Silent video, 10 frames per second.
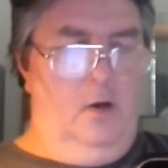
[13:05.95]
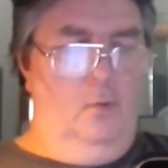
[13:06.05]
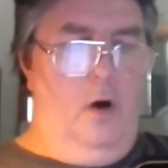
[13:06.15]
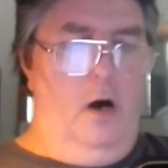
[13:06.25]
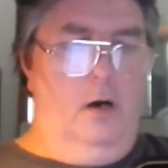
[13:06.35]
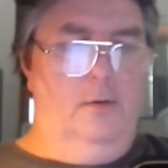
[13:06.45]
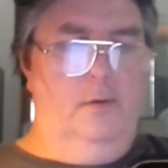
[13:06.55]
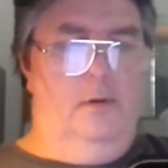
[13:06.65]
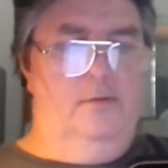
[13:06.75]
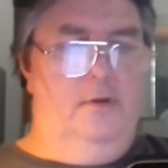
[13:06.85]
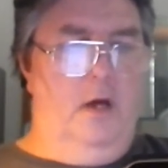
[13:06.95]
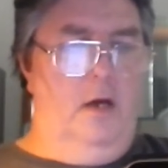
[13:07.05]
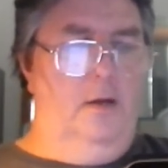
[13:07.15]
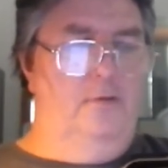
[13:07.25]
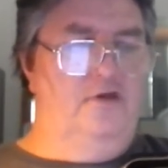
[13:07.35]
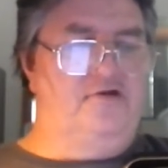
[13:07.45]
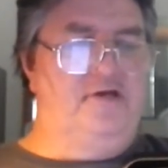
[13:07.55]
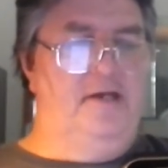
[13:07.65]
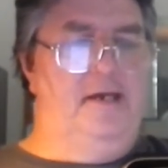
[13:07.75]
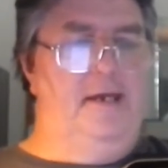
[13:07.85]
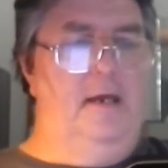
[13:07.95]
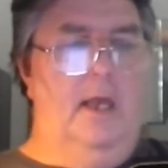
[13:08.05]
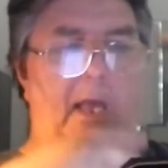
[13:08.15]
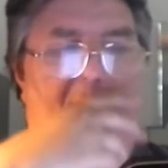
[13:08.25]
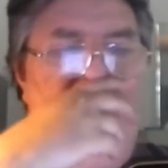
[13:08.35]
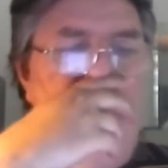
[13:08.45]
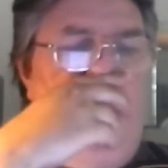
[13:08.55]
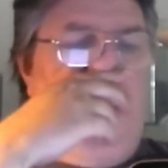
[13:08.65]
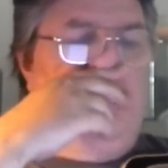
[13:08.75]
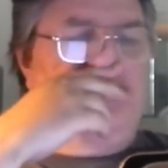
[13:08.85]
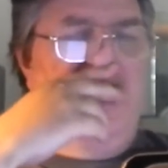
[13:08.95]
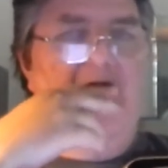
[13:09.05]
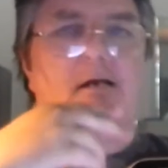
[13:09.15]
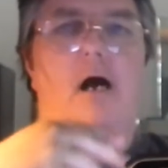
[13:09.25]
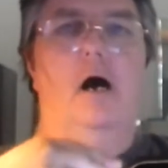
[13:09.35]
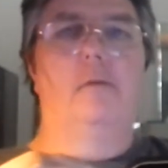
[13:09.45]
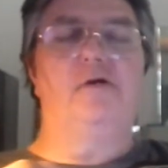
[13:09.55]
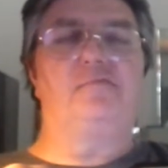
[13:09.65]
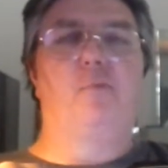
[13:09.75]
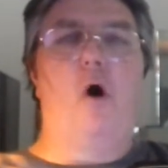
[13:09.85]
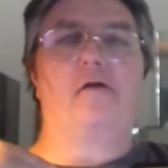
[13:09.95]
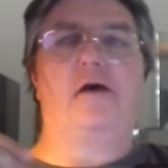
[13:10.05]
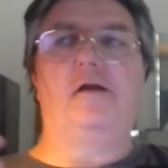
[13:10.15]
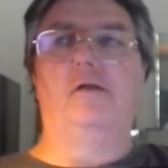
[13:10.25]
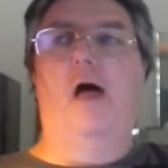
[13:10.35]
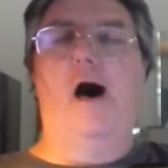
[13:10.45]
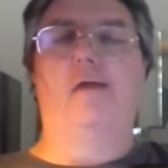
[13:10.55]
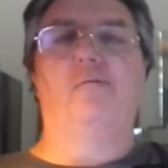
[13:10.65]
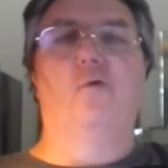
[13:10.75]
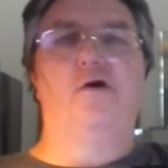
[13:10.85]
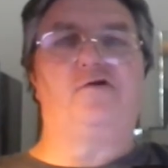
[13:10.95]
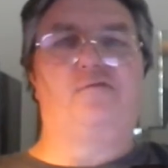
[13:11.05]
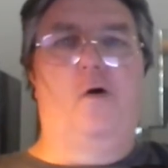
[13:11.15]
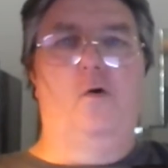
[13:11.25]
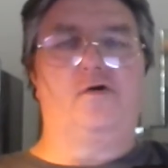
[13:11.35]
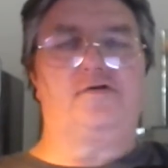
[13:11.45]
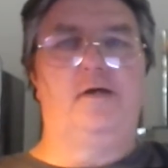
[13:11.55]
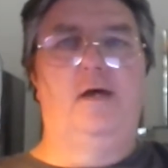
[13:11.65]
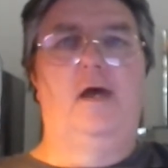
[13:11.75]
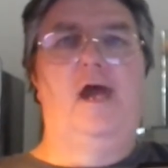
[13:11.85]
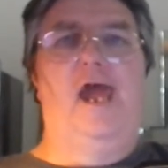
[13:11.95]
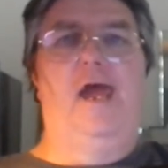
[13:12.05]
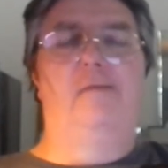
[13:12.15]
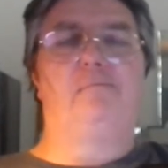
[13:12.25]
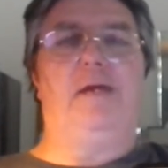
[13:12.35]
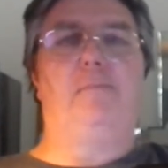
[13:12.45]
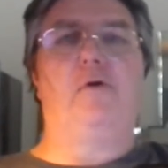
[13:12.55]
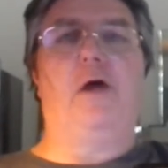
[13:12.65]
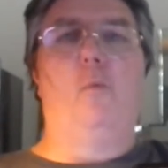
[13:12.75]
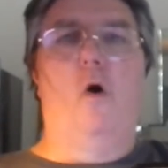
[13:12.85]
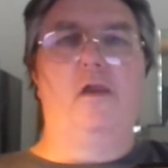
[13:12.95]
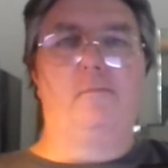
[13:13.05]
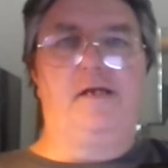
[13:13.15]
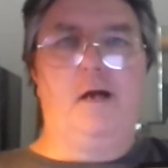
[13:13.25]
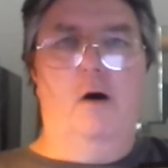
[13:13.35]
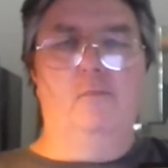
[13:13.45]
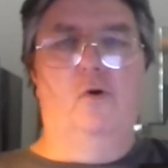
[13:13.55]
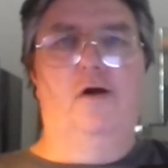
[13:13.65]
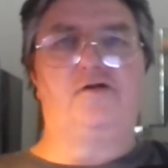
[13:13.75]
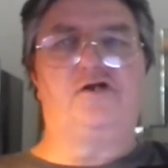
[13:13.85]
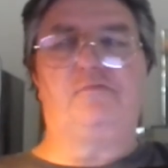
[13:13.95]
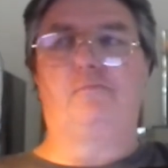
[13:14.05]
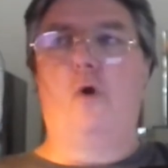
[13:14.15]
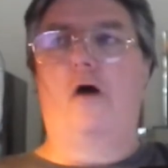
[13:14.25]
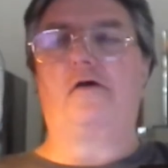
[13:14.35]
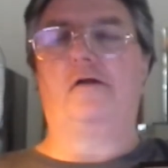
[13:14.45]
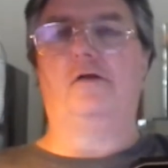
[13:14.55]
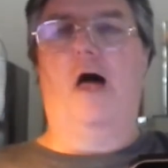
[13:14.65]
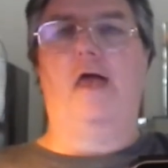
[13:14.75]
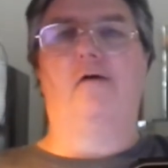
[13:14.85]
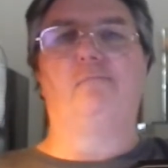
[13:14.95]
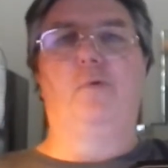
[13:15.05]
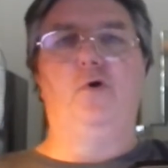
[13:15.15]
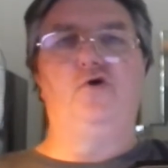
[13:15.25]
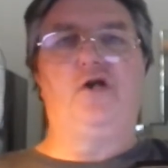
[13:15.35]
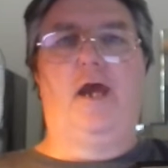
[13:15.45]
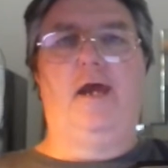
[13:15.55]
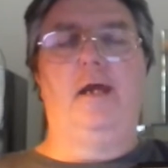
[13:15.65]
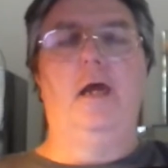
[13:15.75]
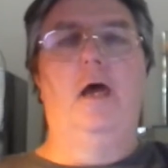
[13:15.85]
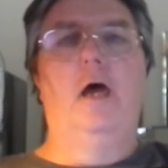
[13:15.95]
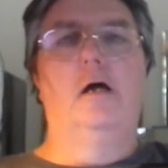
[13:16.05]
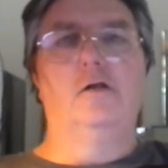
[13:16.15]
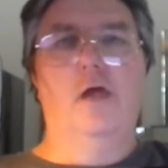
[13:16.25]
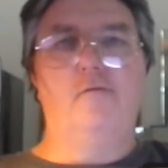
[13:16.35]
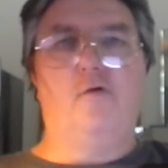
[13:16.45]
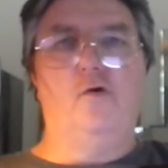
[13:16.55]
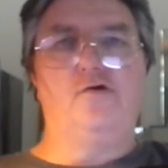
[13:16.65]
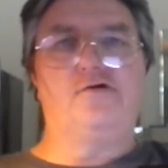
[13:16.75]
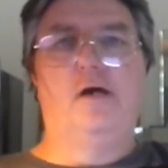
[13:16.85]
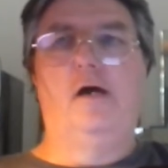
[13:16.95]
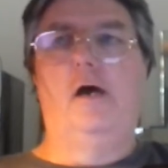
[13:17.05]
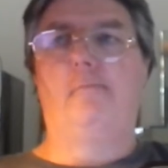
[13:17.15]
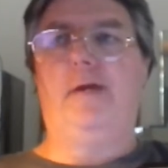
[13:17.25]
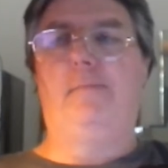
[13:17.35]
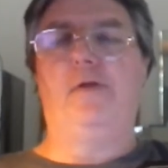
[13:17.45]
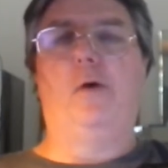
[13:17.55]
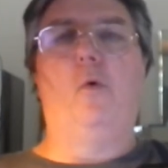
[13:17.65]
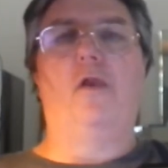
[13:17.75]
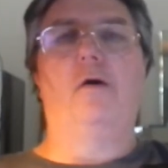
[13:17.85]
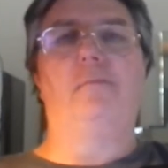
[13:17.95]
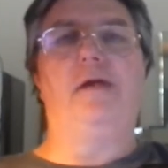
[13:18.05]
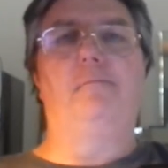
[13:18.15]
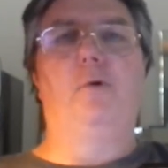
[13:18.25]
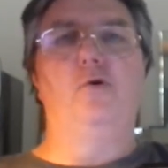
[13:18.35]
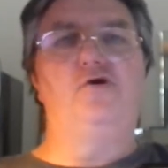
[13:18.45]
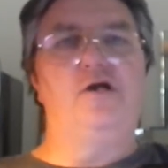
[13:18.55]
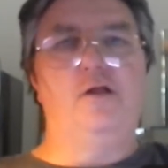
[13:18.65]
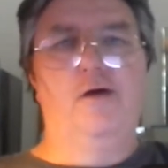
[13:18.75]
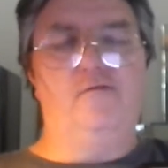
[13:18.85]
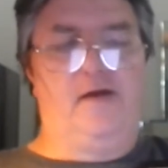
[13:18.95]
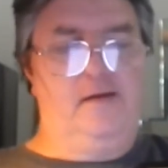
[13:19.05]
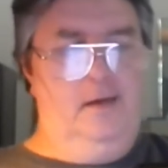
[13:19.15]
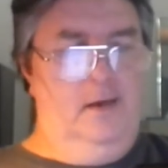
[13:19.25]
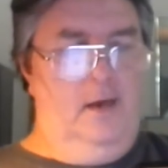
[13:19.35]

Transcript: Well, uh, the city, being a tech hub, has brought in a lot of rich folks and people that want to become rich. It's brought in a lot of bougie livers, people that want to be bougie living,